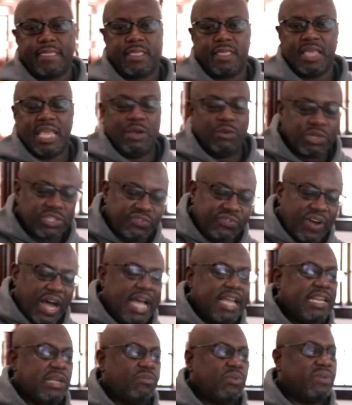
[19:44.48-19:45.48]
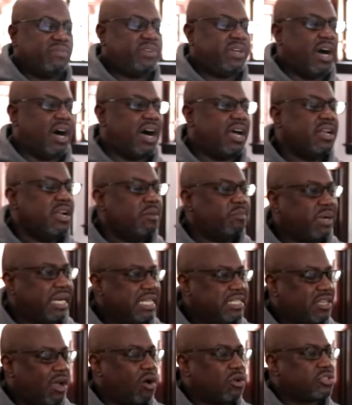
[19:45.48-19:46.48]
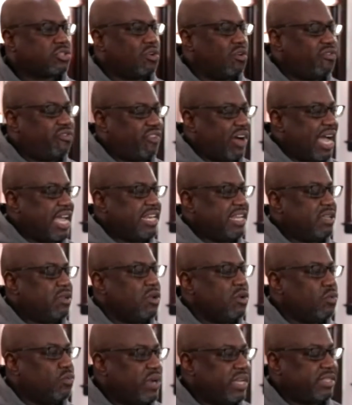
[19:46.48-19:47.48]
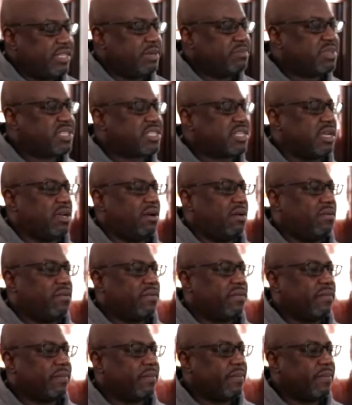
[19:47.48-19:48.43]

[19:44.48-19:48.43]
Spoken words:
He was fighting with God, but he's also fighting with himself.